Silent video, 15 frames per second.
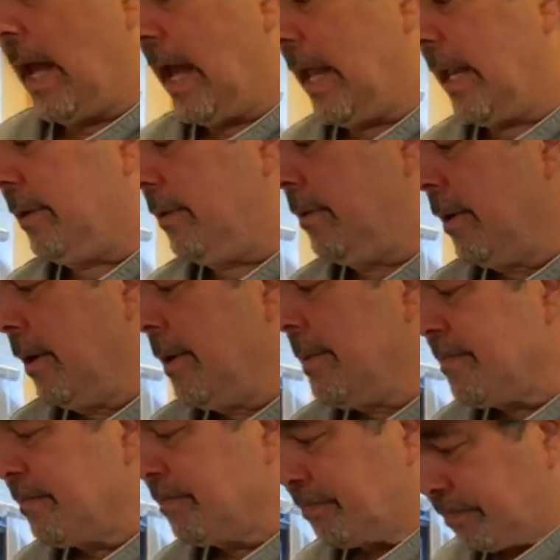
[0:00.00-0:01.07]
and
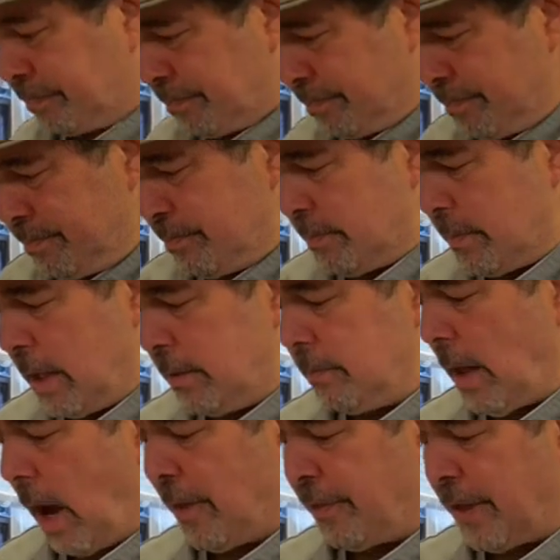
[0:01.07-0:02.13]

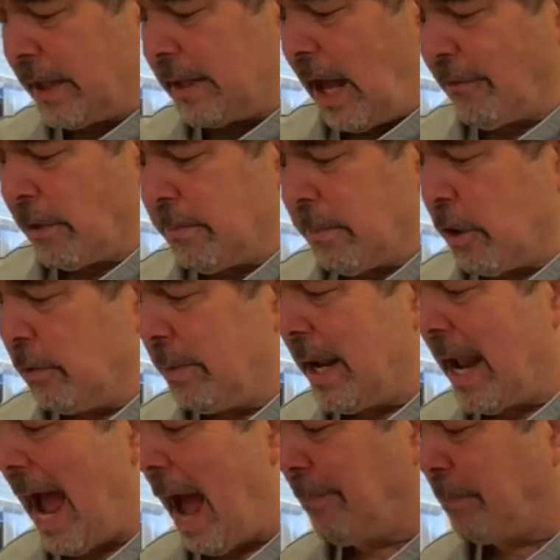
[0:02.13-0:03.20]
I think everybody will
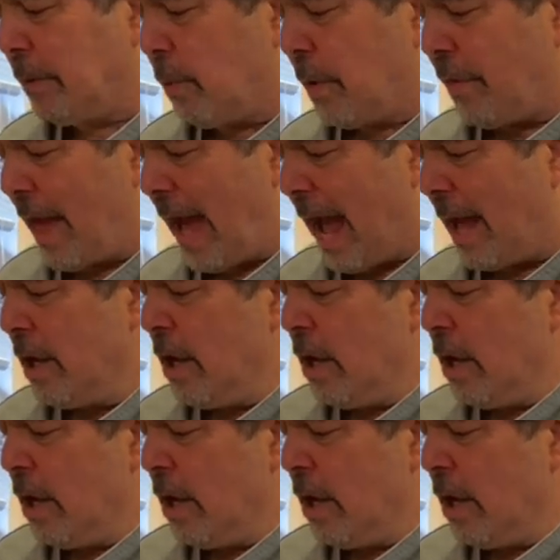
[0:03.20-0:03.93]
be happy with that.